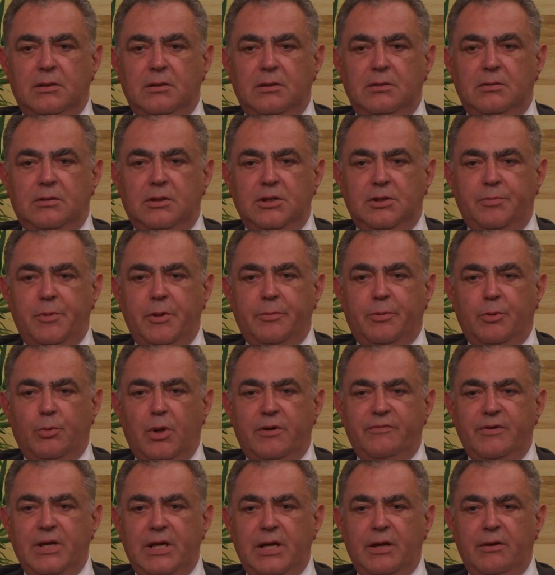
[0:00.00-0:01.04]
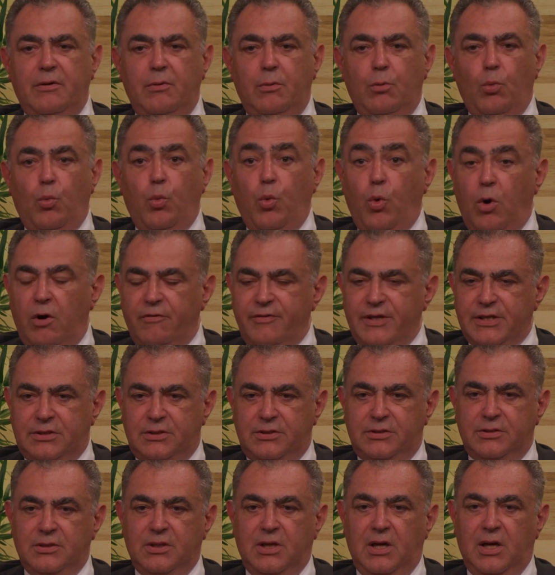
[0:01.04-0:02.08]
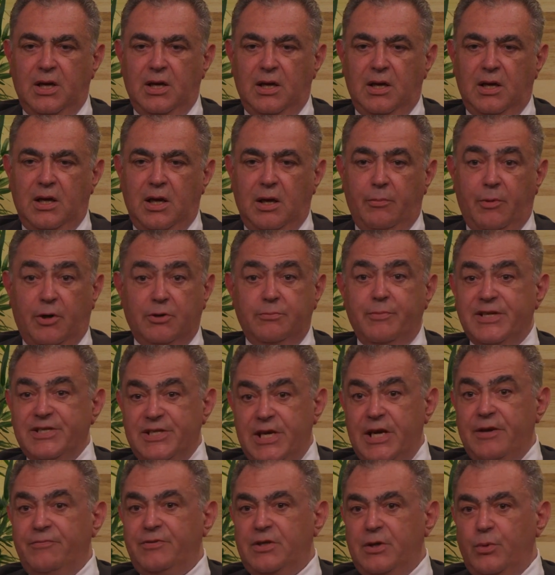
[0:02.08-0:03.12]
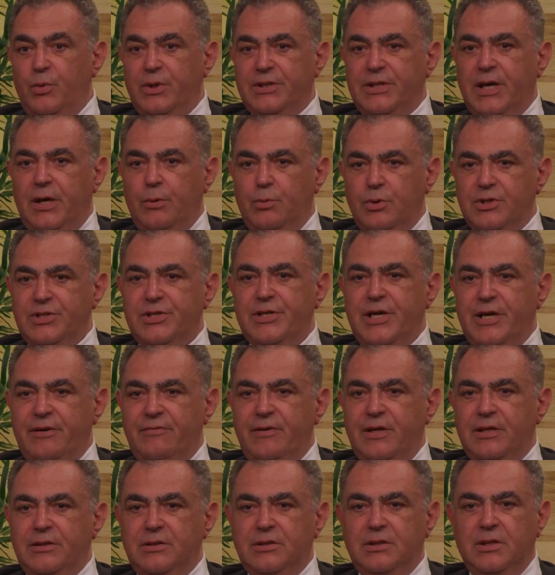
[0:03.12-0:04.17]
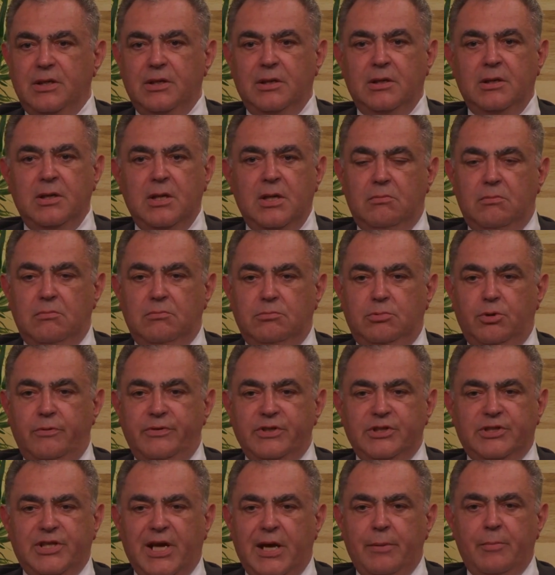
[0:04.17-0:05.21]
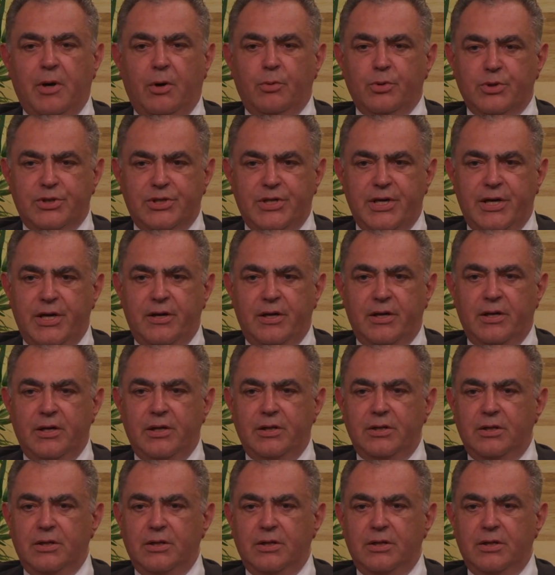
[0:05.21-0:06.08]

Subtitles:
these people were really worried about my safety when I was there. And during the time I was there,